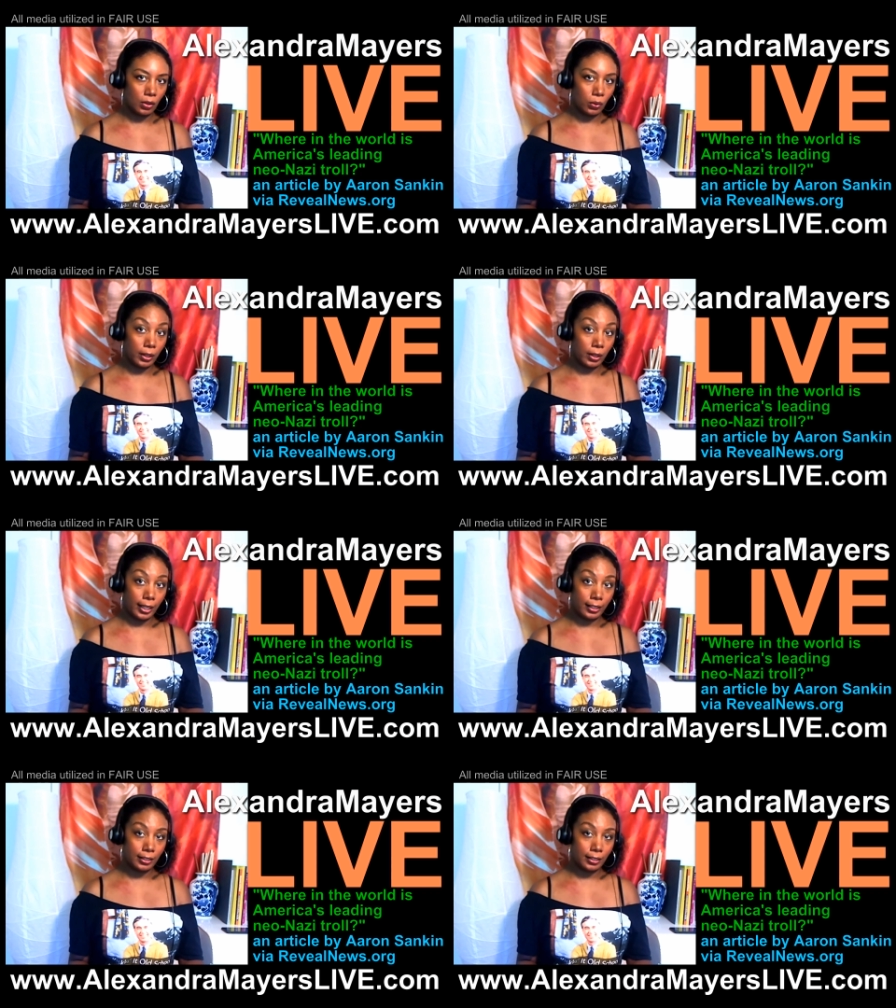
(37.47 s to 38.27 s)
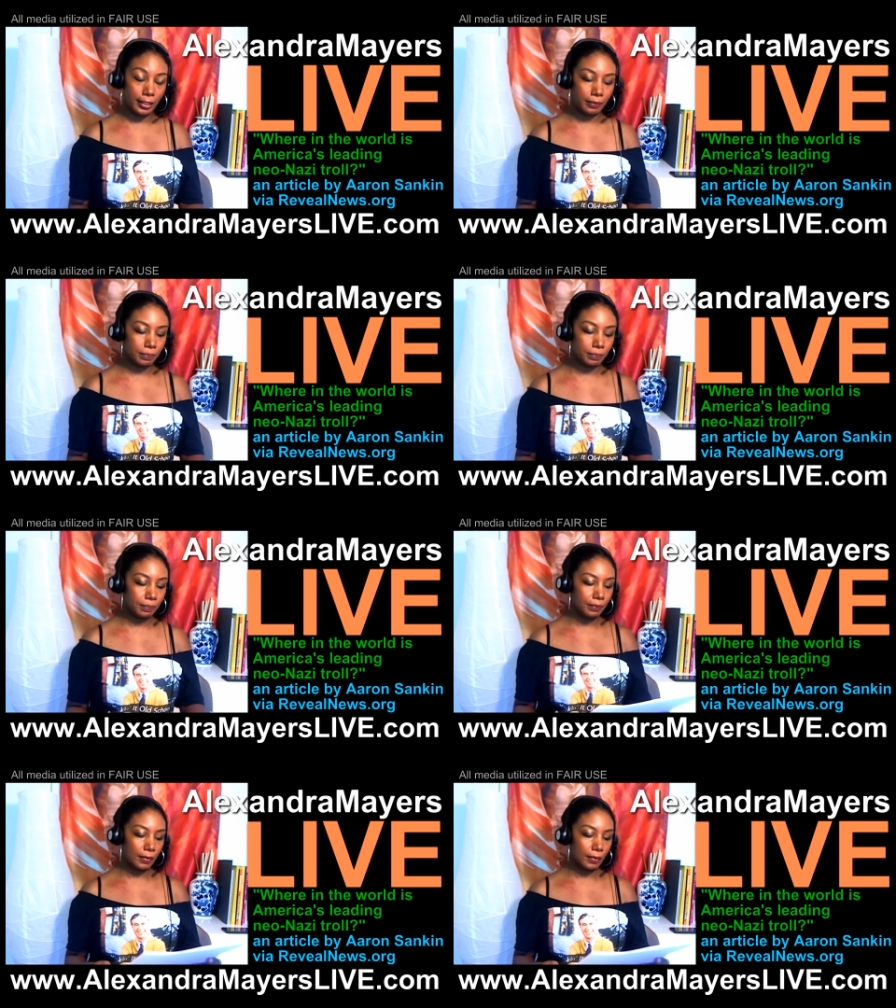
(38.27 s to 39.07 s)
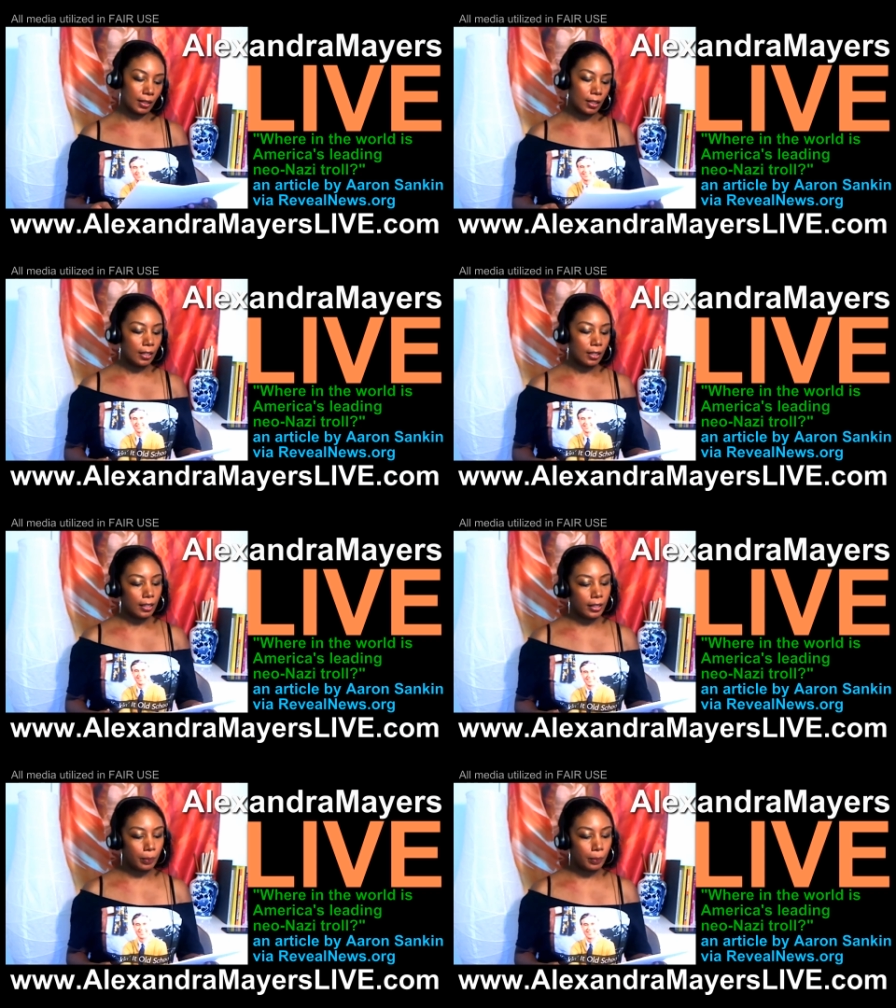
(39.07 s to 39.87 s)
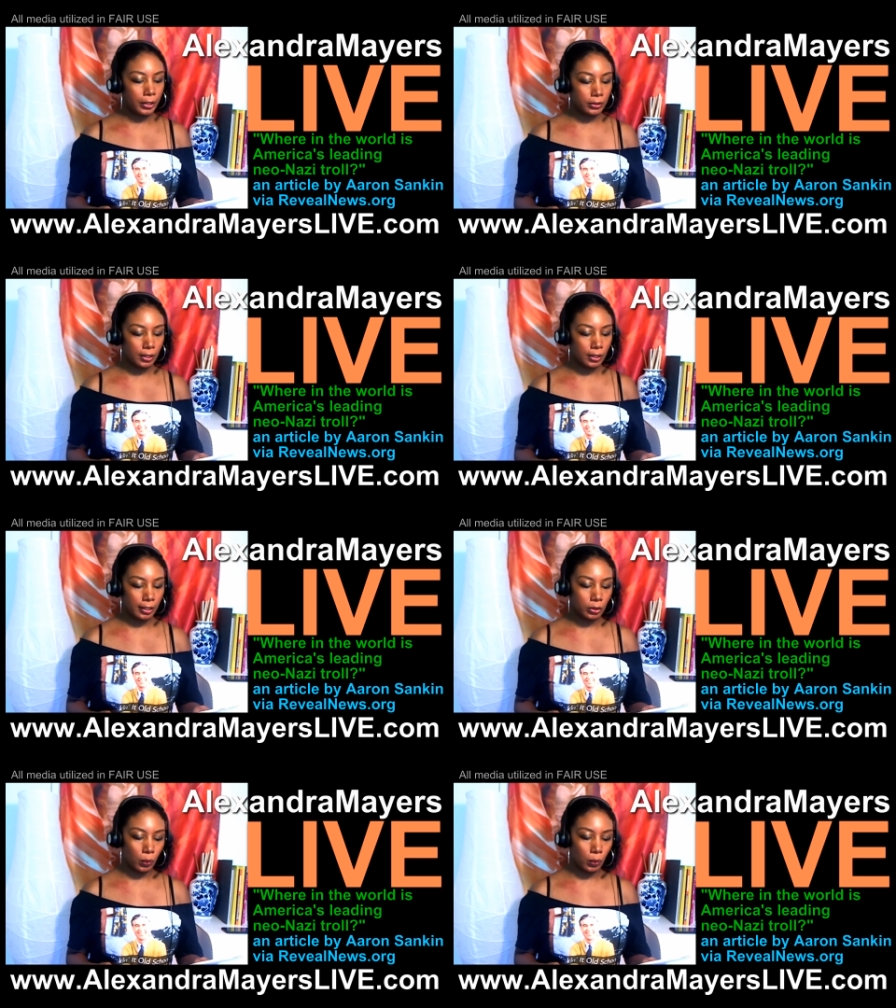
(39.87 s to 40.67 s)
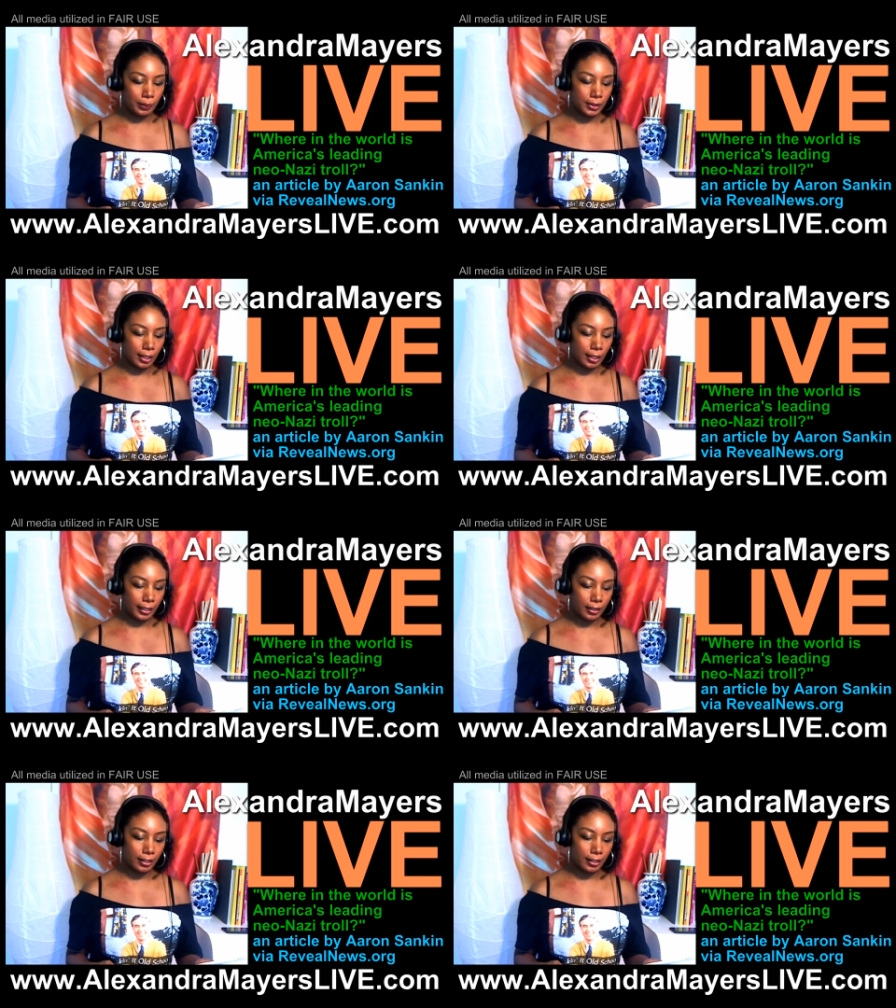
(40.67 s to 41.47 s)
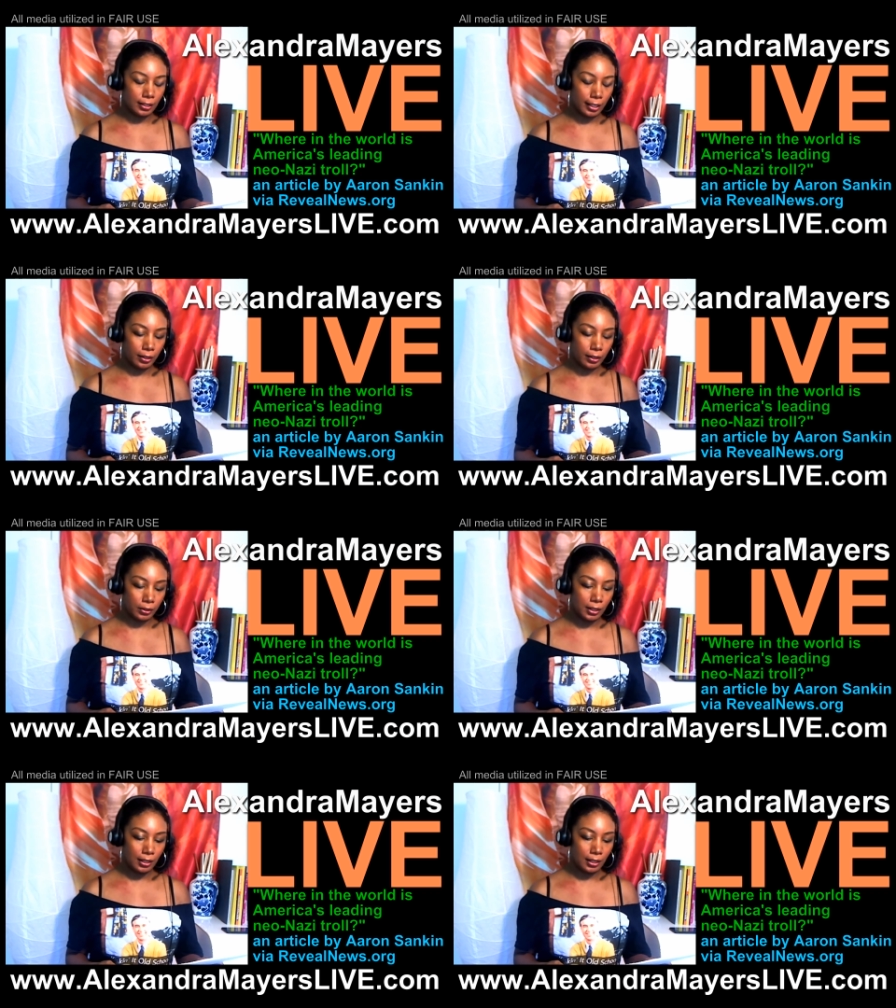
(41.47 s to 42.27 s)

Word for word: or has he? In a post on his website entitled,